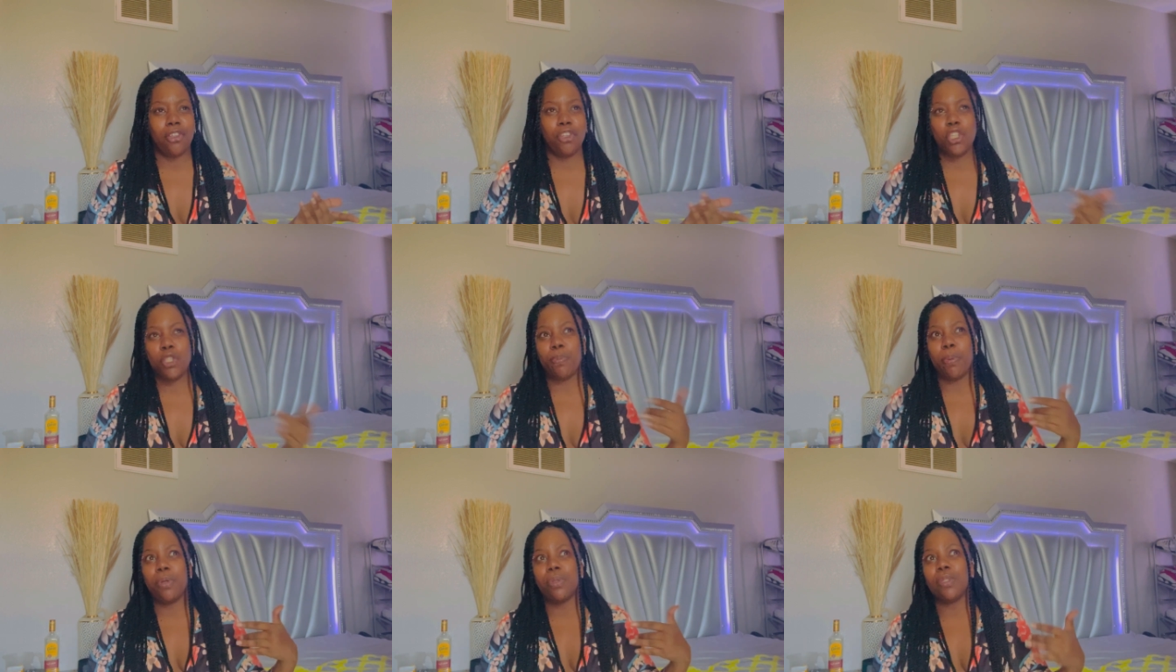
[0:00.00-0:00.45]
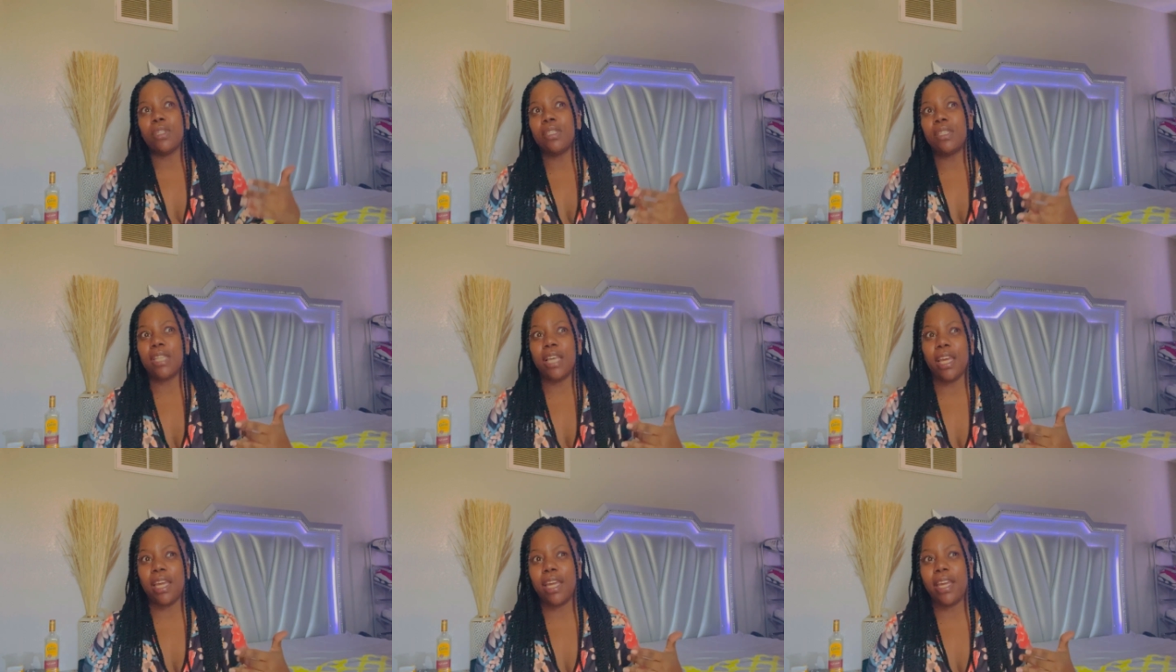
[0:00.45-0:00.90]
You supposed to
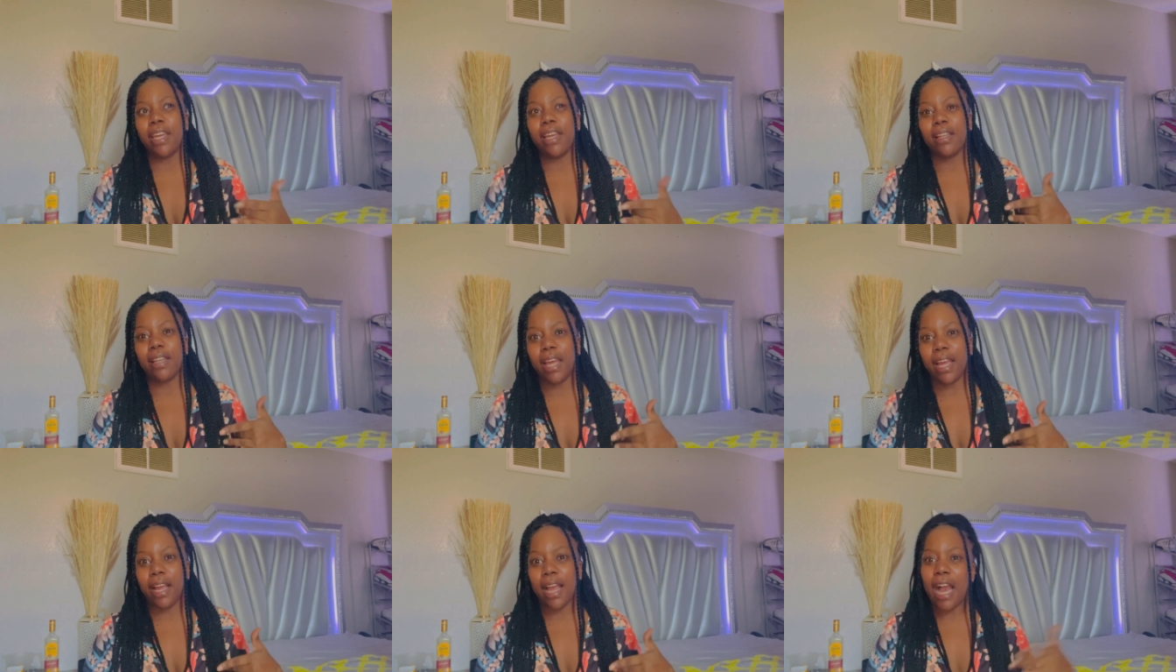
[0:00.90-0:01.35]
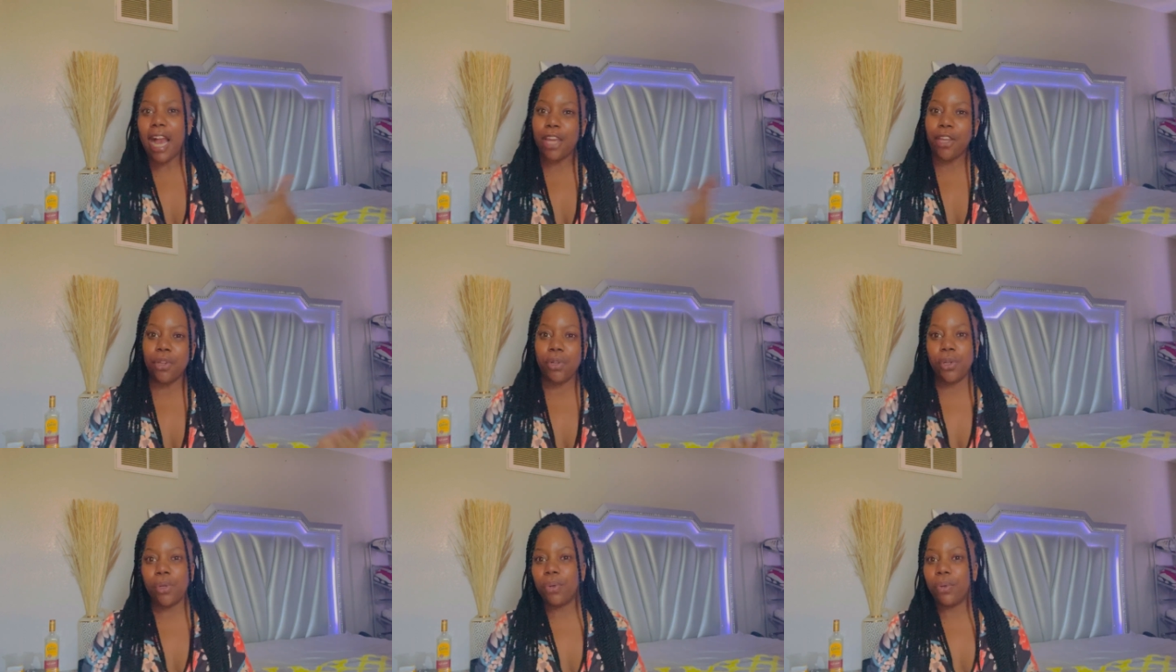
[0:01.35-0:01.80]
say like, how
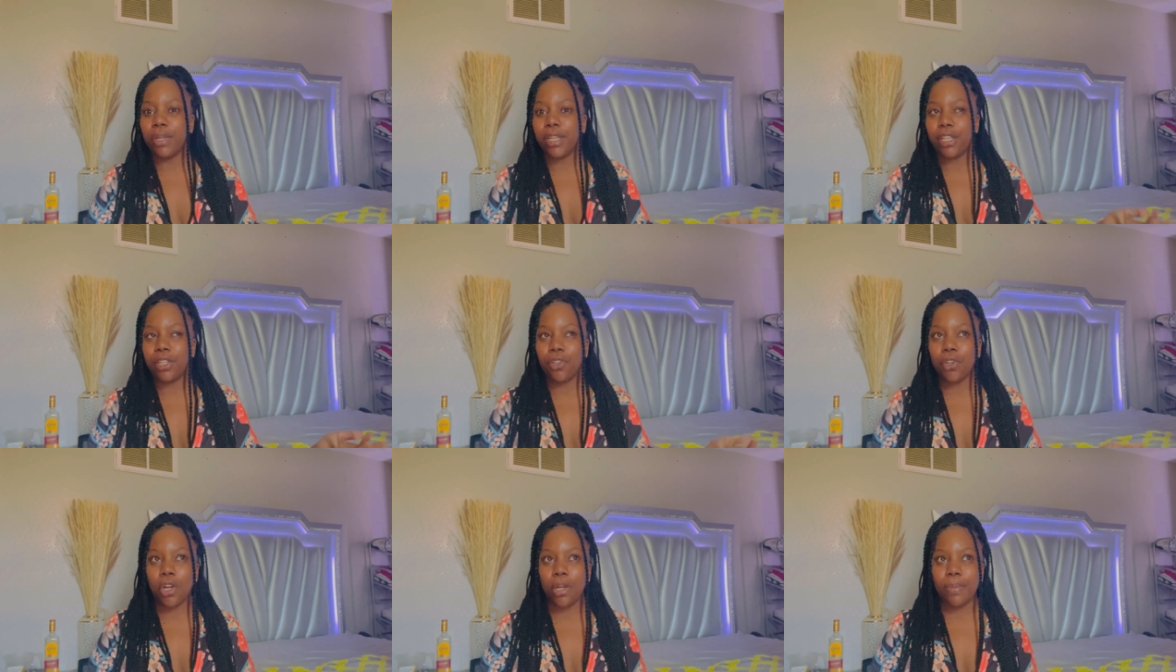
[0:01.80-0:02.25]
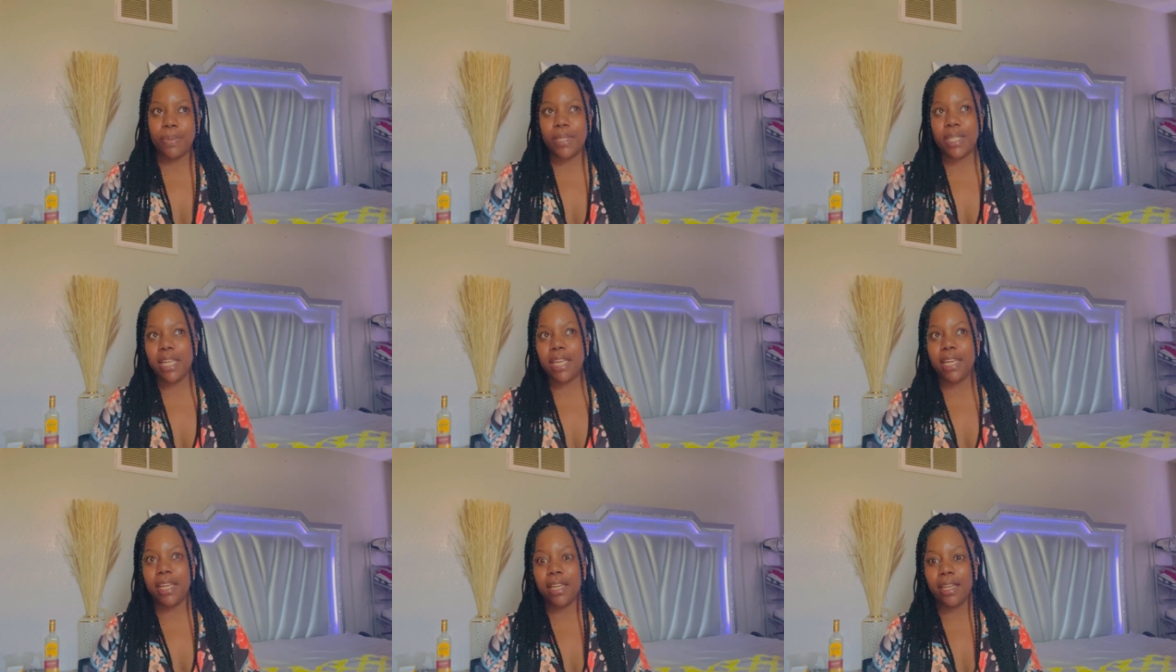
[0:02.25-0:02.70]
you doing? You know what I'm
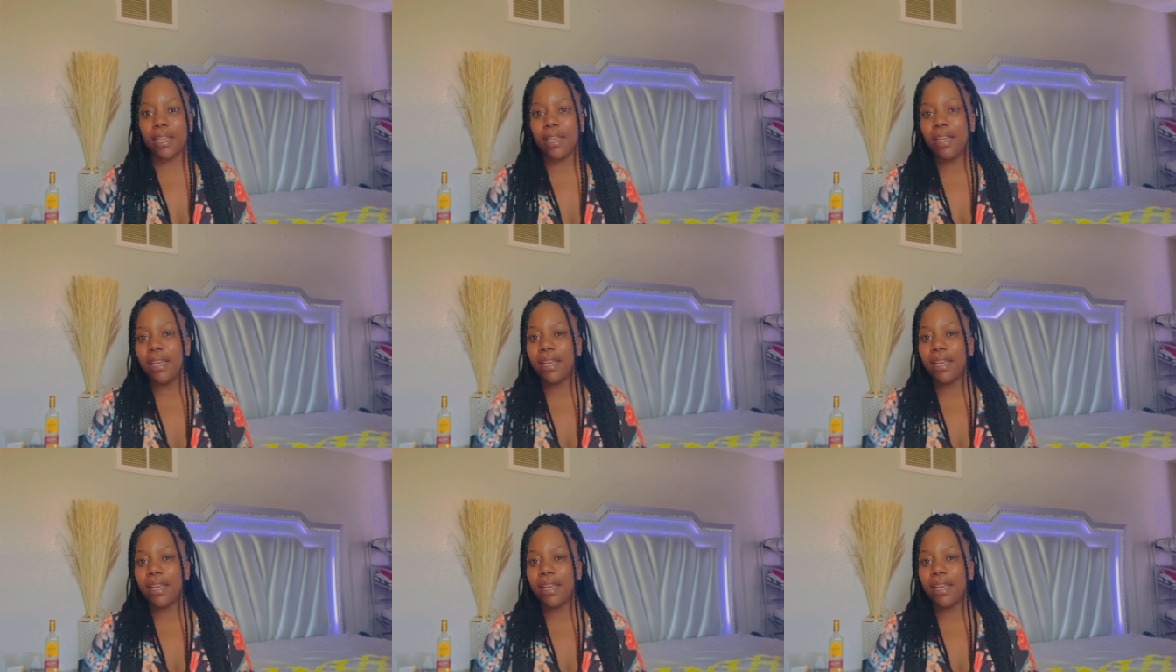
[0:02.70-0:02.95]
saying?